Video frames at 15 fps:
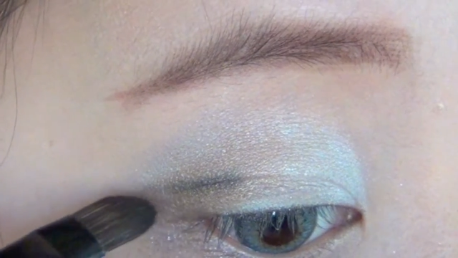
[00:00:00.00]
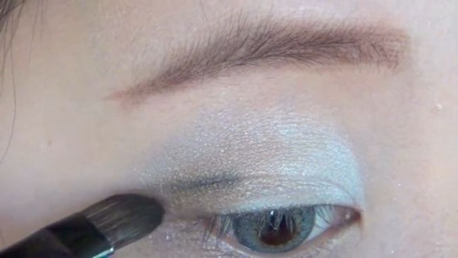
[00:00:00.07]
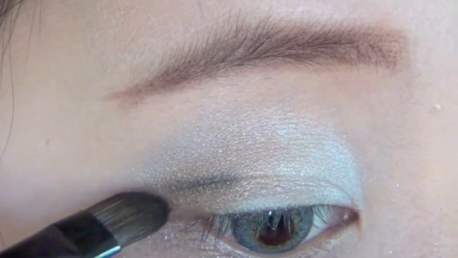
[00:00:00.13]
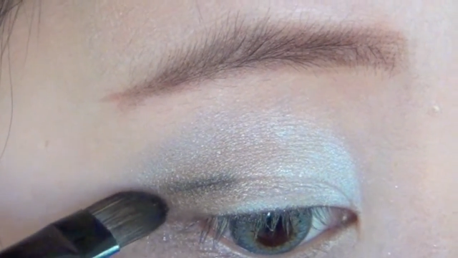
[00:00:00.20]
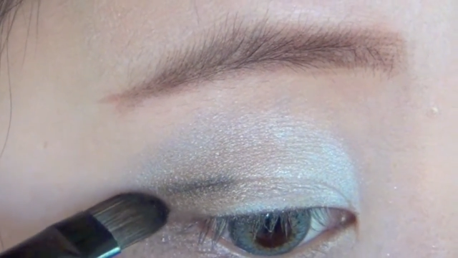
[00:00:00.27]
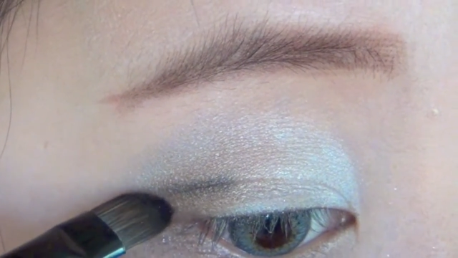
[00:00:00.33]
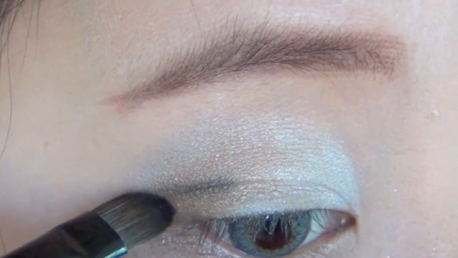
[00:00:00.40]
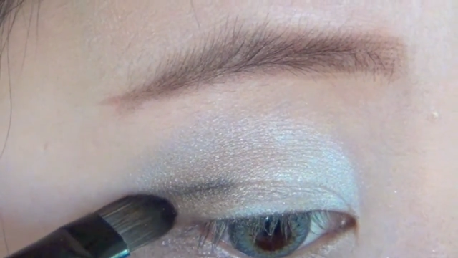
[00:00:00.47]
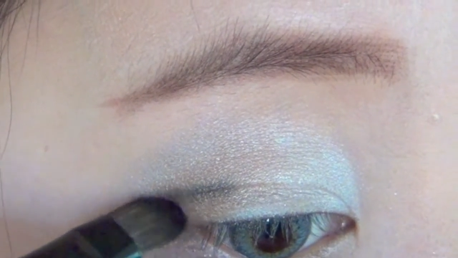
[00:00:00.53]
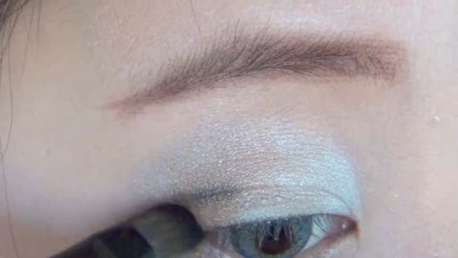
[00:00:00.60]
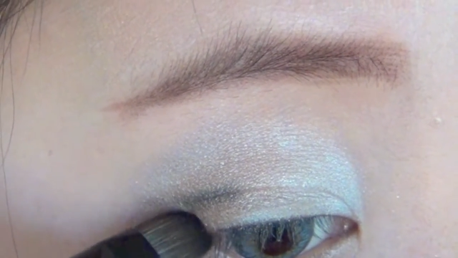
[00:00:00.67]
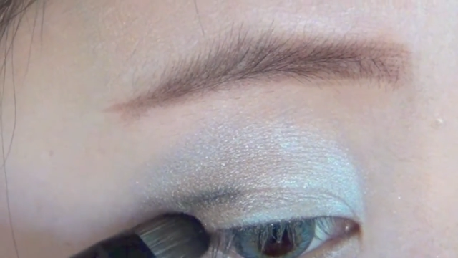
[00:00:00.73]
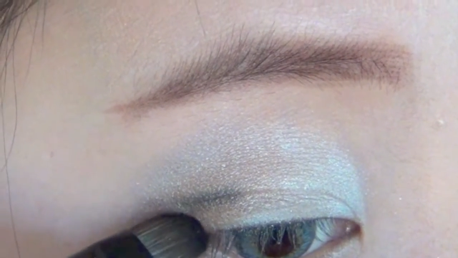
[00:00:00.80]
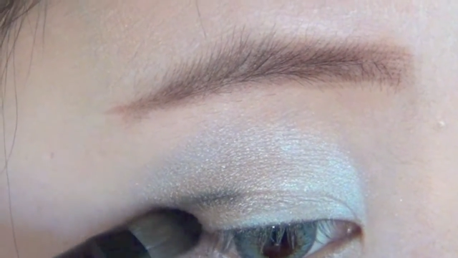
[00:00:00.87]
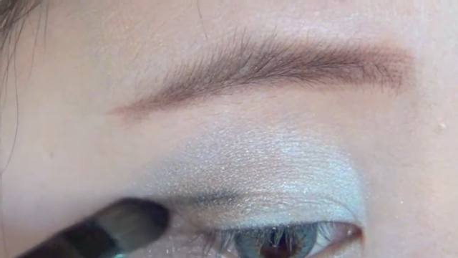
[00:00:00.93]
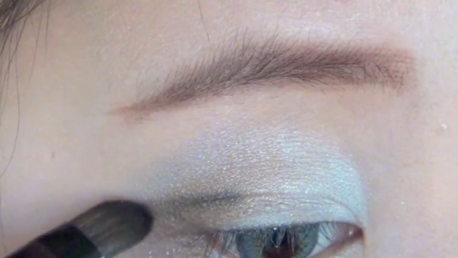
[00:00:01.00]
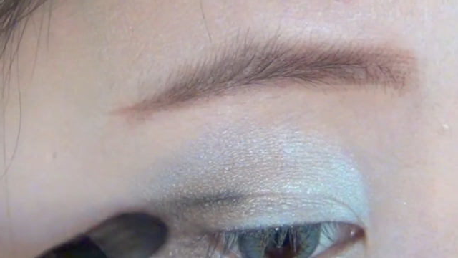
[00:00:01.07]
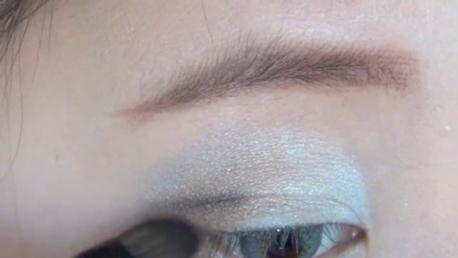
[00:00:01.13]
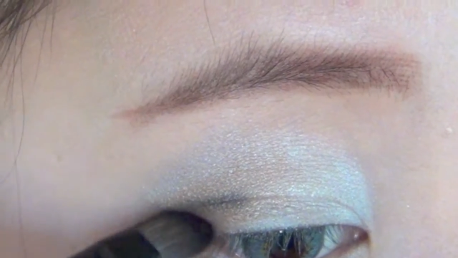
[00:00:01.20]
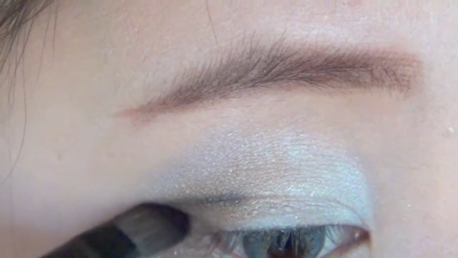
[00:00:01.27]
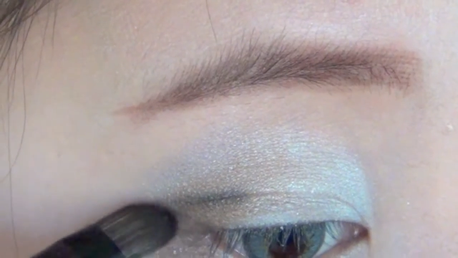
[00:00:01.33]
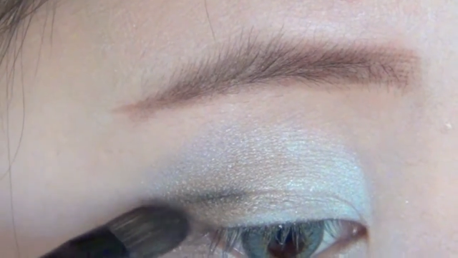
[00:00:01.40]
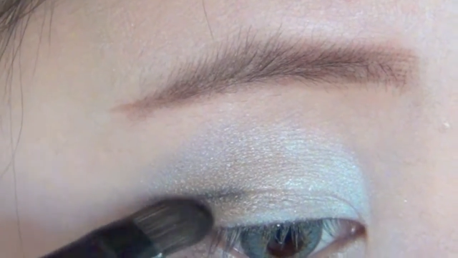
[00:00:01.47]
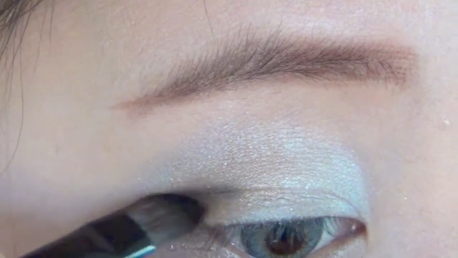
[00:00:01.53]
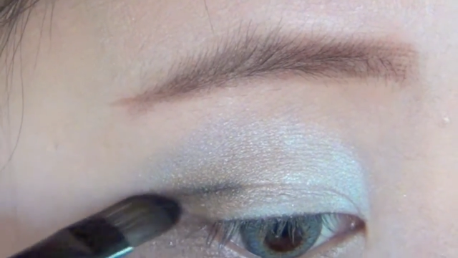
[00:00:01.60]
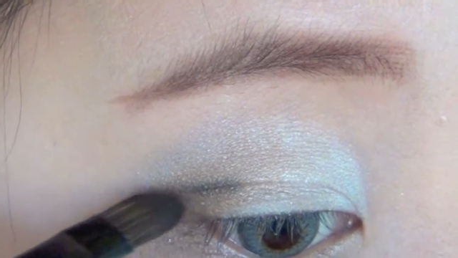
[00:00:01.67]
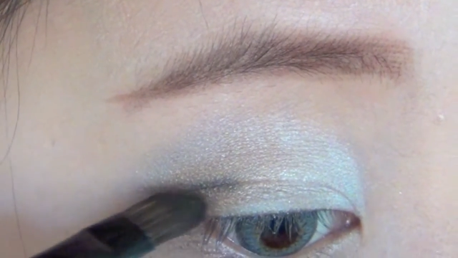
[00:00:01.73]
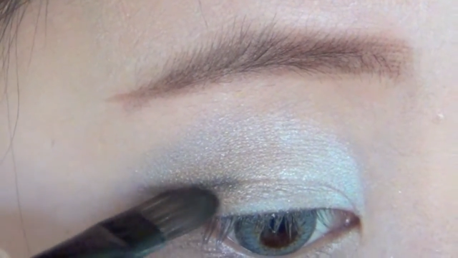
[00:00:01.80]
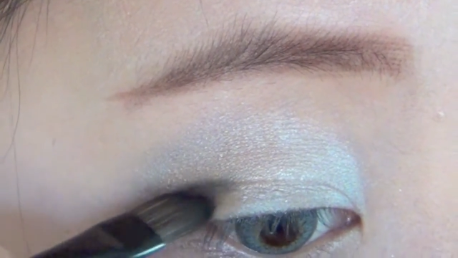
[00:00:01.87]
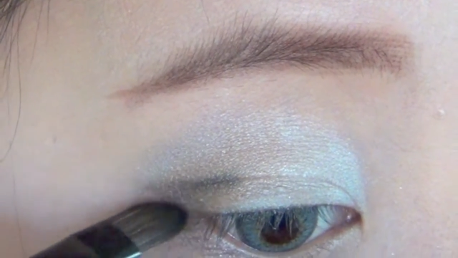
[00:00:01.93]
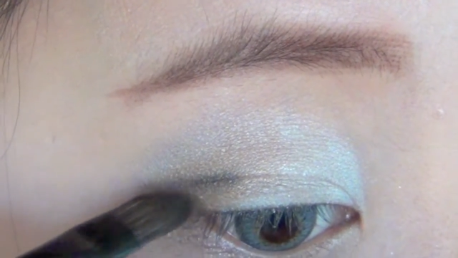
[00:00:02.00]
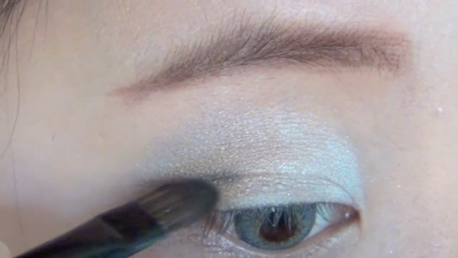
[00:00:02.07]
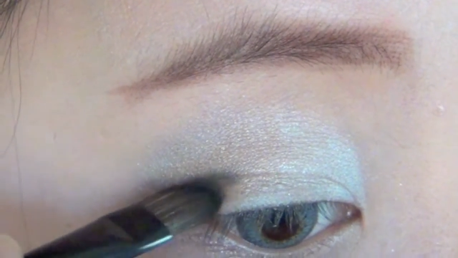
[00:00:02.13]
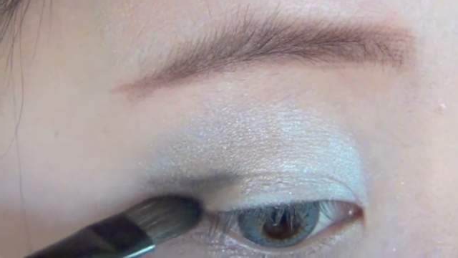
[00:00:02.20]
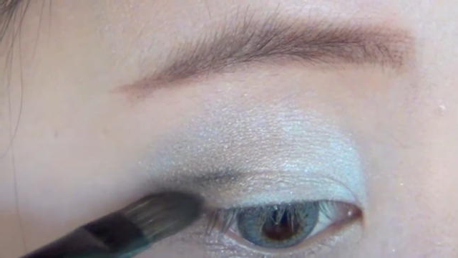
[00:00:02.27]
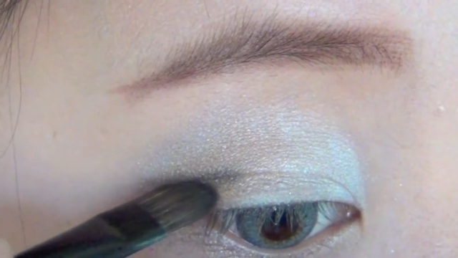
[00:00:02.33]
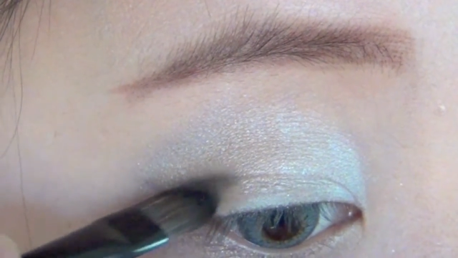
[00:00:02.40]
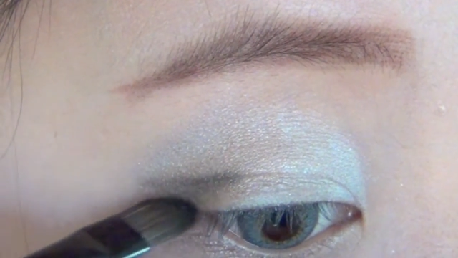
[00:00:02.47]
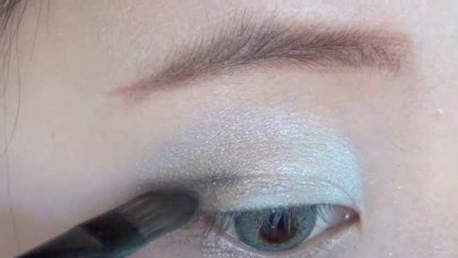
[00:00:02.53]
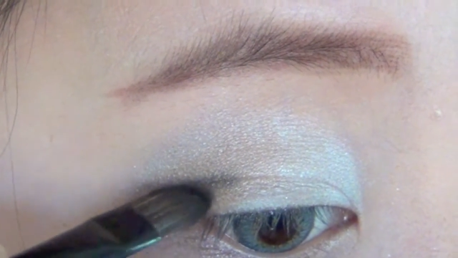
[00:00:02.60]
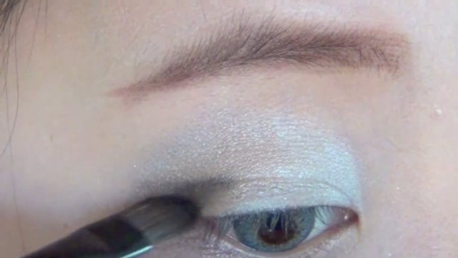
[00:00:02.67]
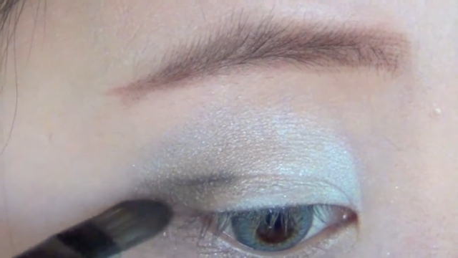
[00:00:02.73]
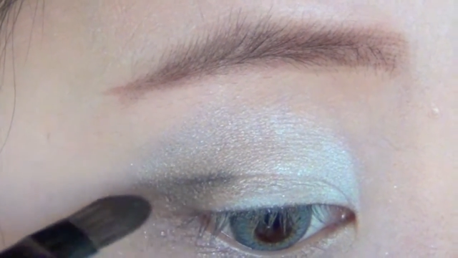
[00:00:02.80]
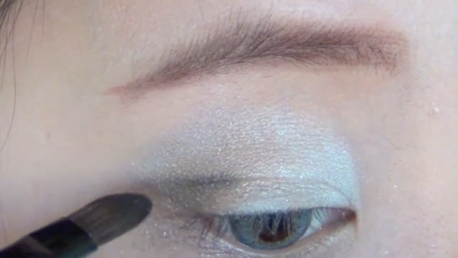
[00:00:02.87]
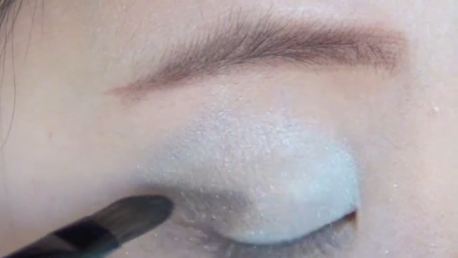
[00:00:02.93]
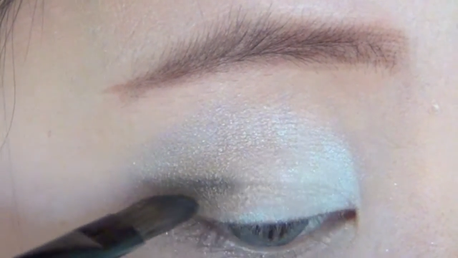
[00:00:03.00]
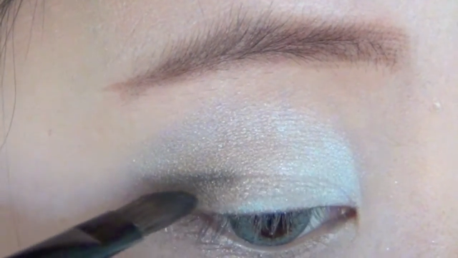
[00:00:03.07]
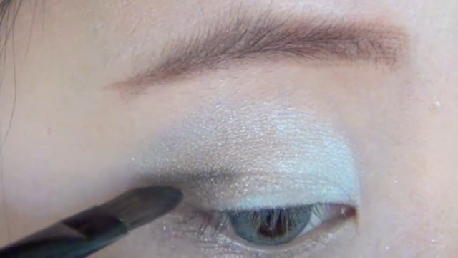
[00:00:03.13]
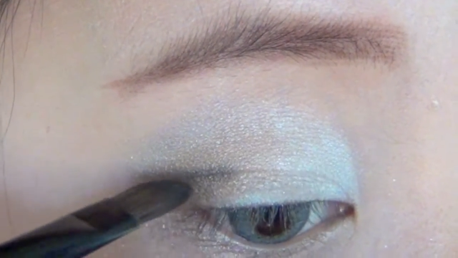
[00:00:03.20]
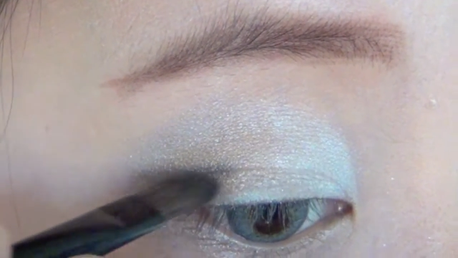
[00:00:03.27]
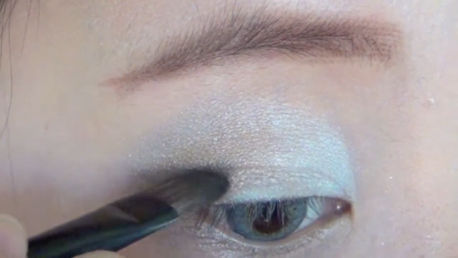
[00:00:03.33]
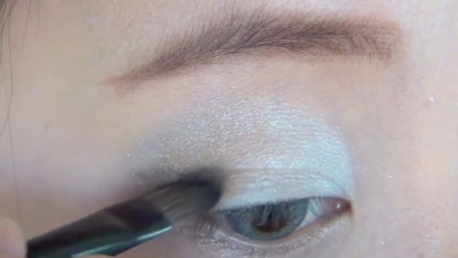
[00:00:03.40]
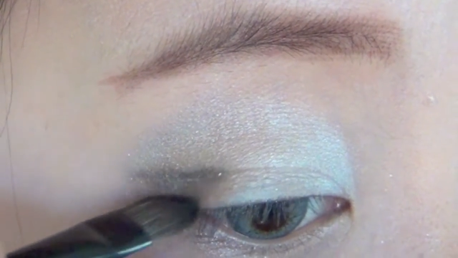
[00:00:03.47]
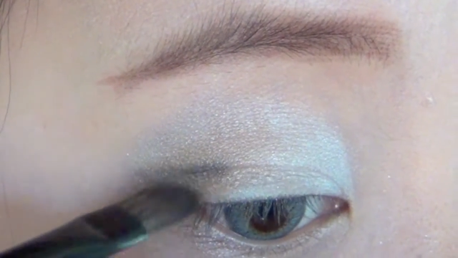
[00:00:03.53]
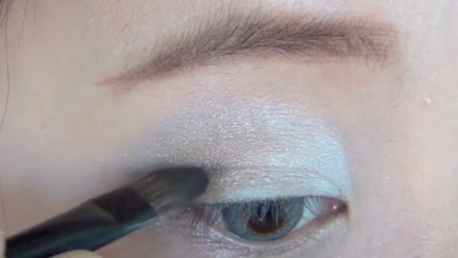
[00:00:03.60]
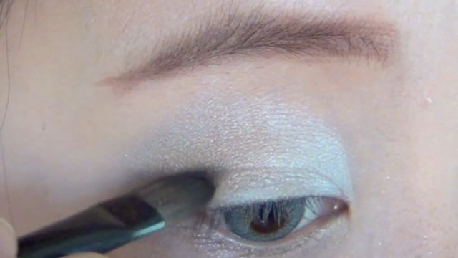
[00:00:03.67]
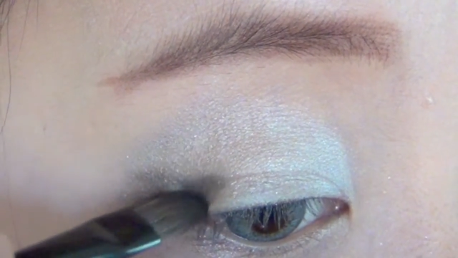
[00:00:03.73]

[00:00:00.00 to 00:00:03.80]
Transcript: No face is visible, so there are no lips to read.